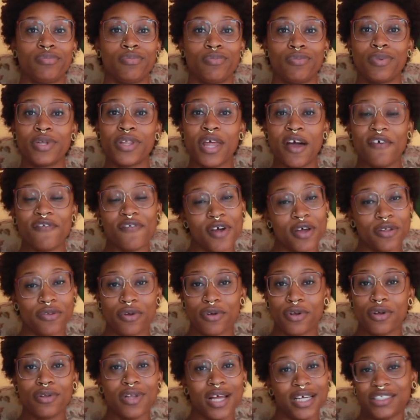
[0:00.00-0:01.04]
without further
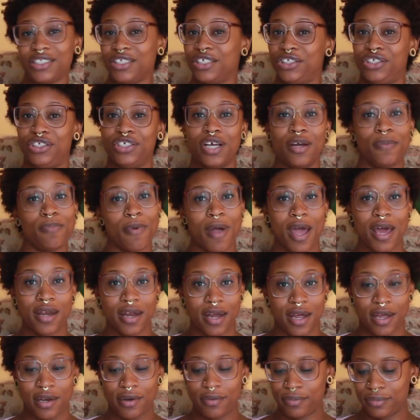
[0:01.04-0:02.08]
ado, let's just jump right
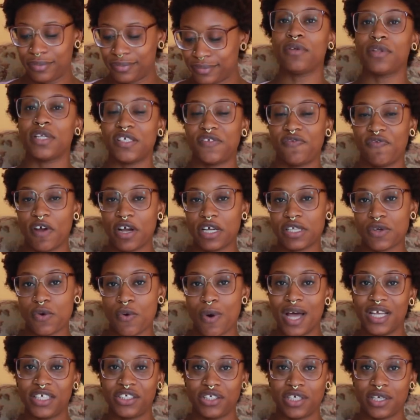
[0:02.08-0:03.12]
in. This first
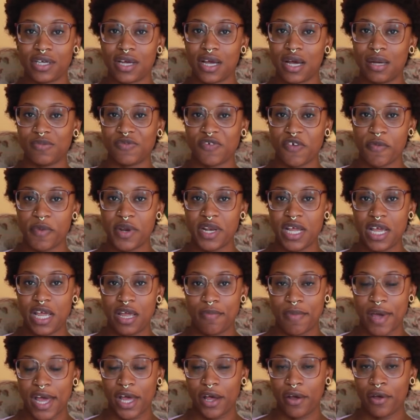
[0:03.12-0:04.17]
question comes from an
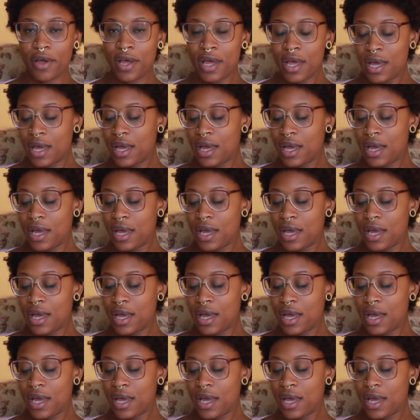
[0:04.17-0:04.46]
email.